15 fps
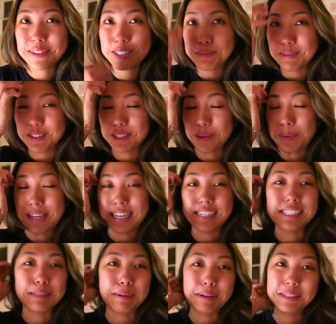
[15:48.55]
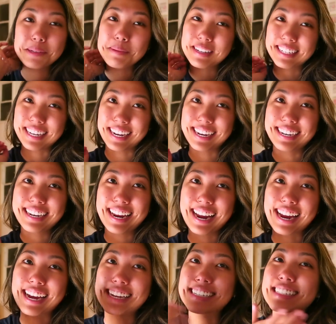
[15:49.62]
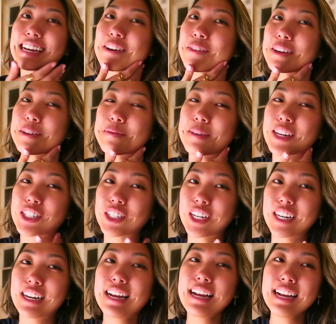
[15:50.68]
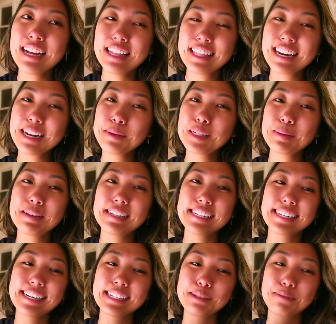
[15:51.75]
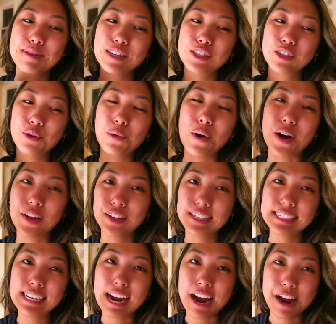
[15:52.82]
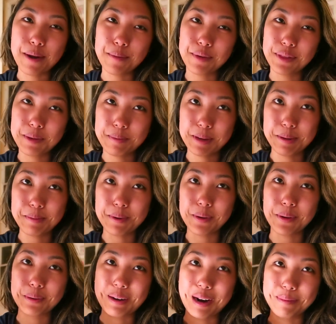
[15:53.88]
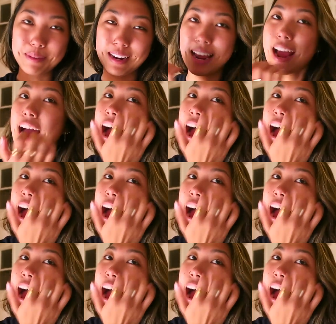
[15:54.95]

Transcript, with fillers: which means the weekend is about to begin and I wanna make sure that I'm spending as much quality time with the people around me